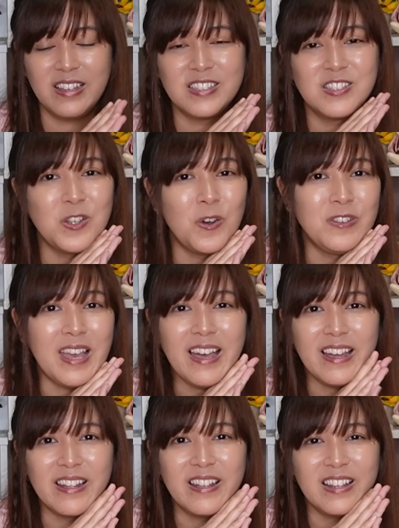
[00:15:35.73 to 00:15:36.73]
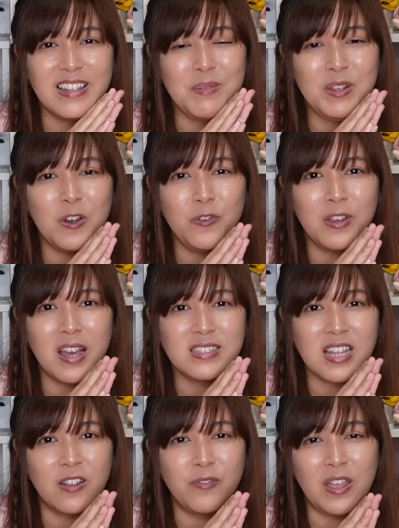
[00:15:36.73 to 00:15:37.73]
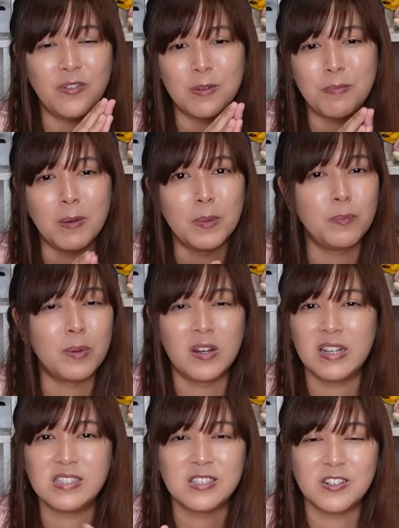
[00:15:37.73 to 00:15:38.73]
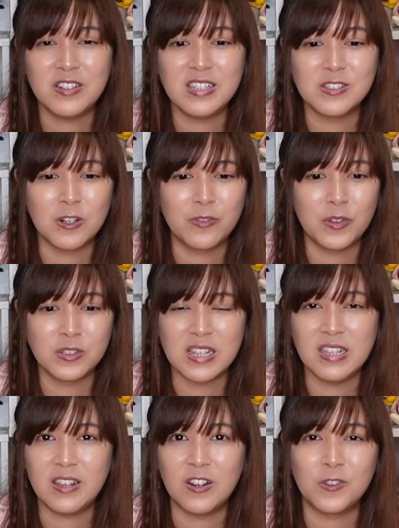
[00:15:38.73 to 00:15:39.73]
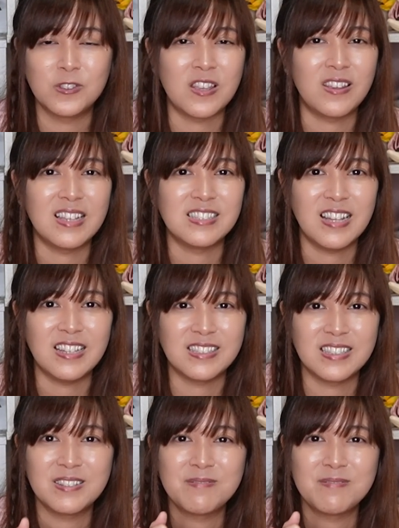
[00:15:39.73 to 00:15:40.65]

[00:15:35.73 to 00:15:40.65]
So yeah, let me know if you guys have a favorite Pop-Up Parade series or if there's any characters that you guys liked.